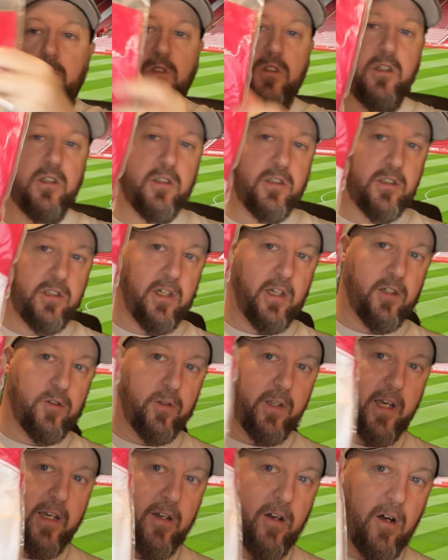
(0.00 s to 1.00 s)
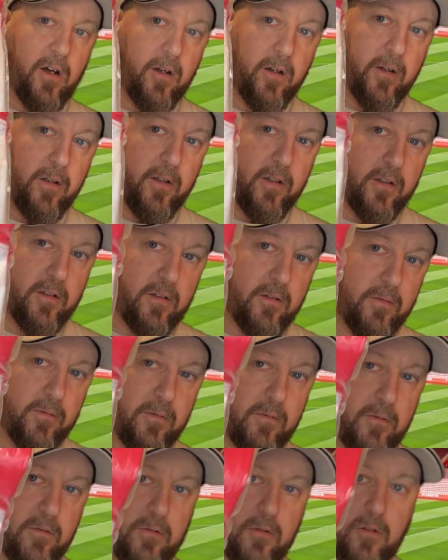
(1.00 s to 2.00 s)
You can see, so there you are.
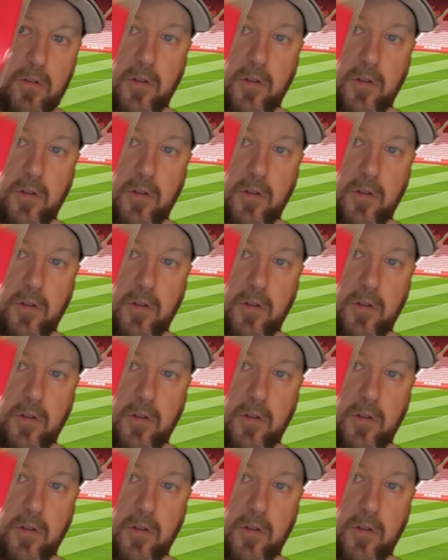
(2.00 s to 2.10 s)
So